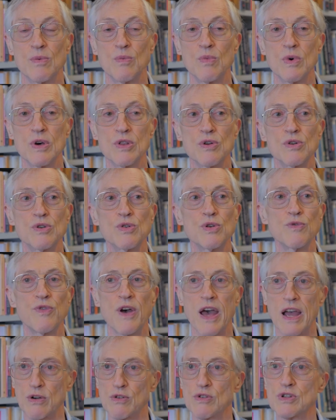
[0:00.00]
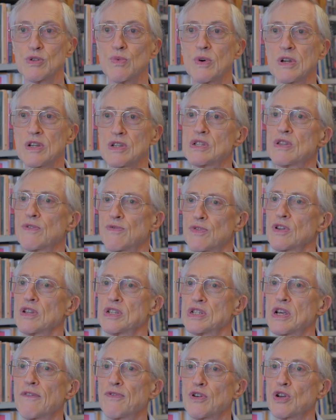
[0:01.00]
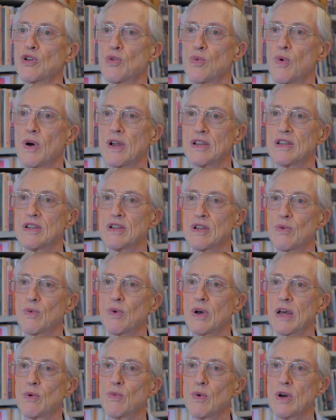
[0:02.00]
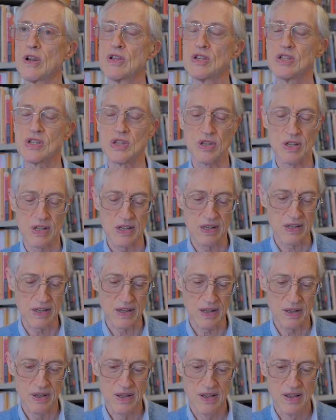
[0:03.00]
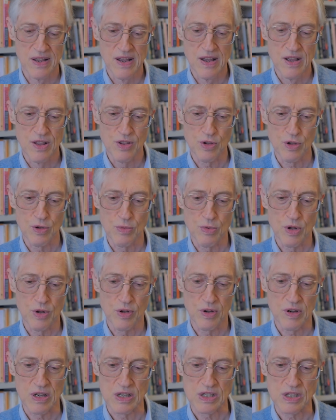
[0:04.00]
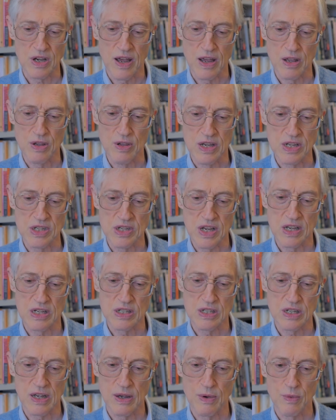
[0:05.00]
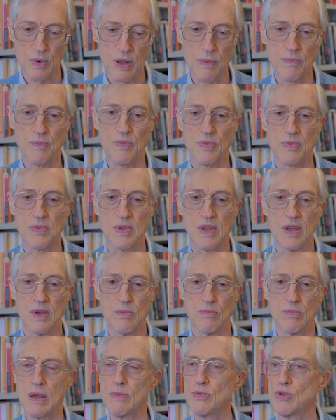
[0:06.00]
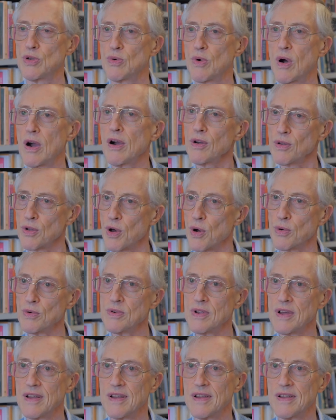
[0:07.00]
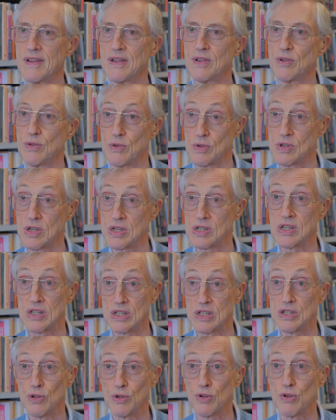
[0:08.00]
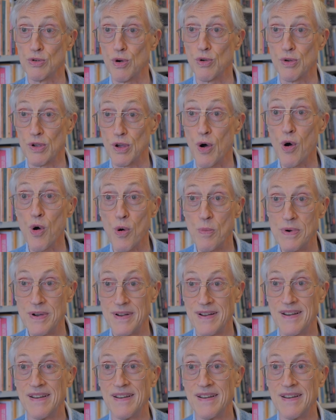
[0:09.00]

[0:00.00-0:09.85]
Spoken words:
Well, there are two factors. One is the philosophical one, and one is the humility side that says, maybe you are alone. This is still your only home.